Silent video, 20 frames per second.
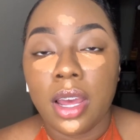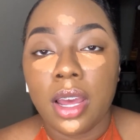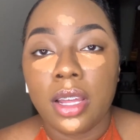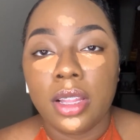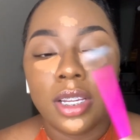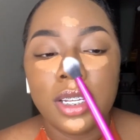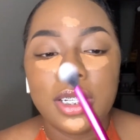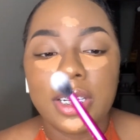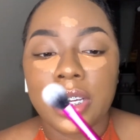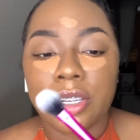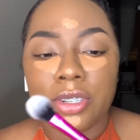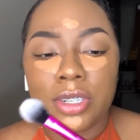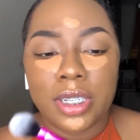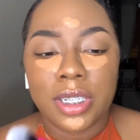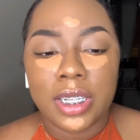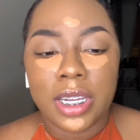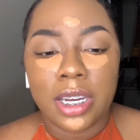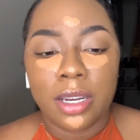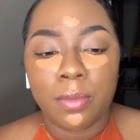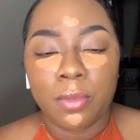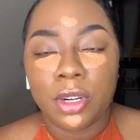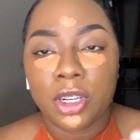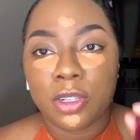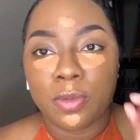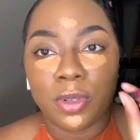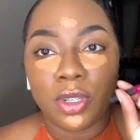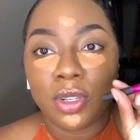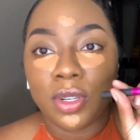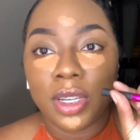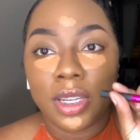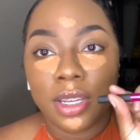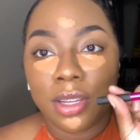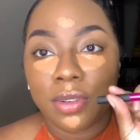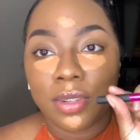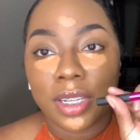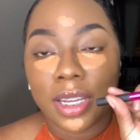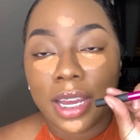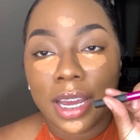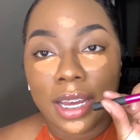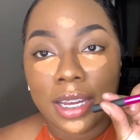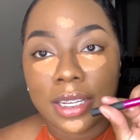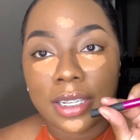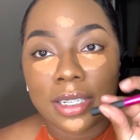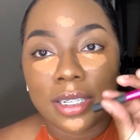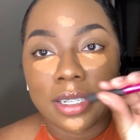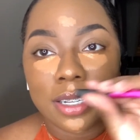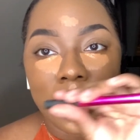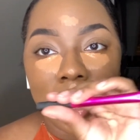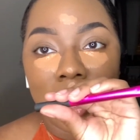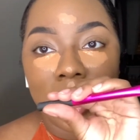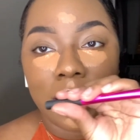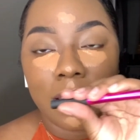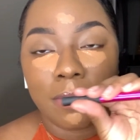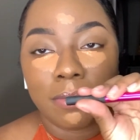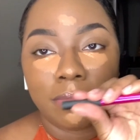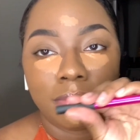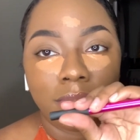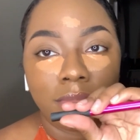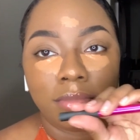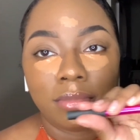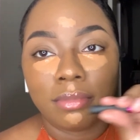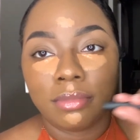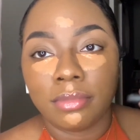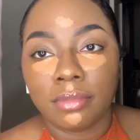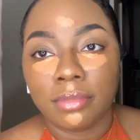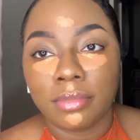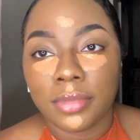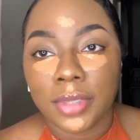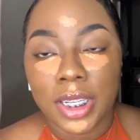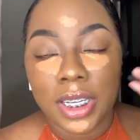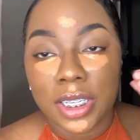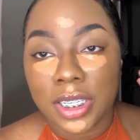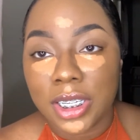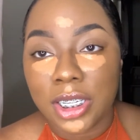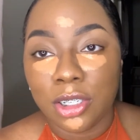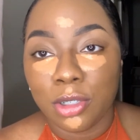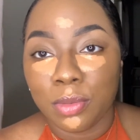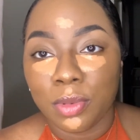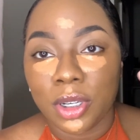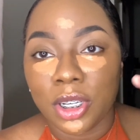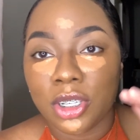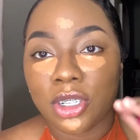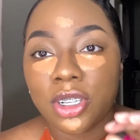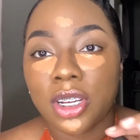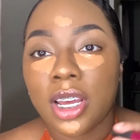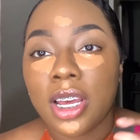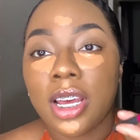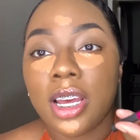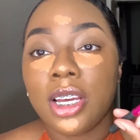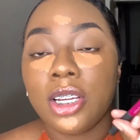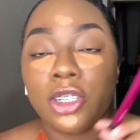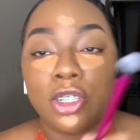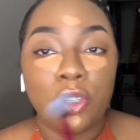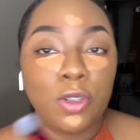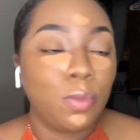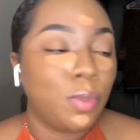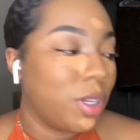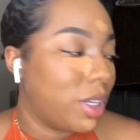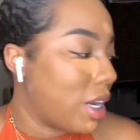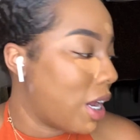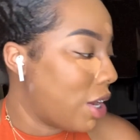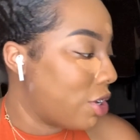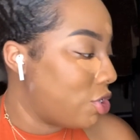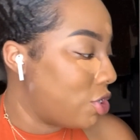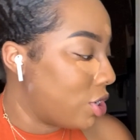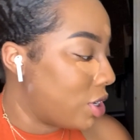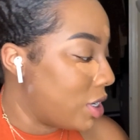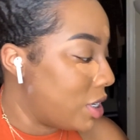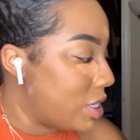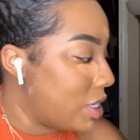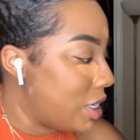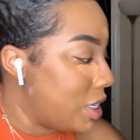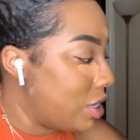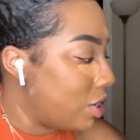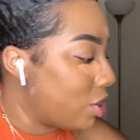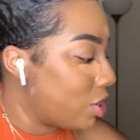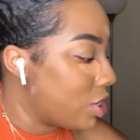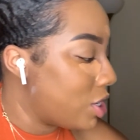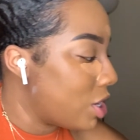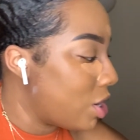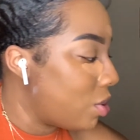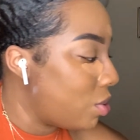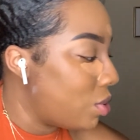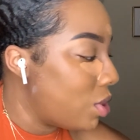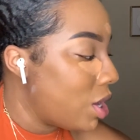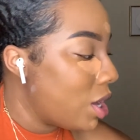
This is actually a setting brush, but you can use it as a concealer brush to blend out your concealer. So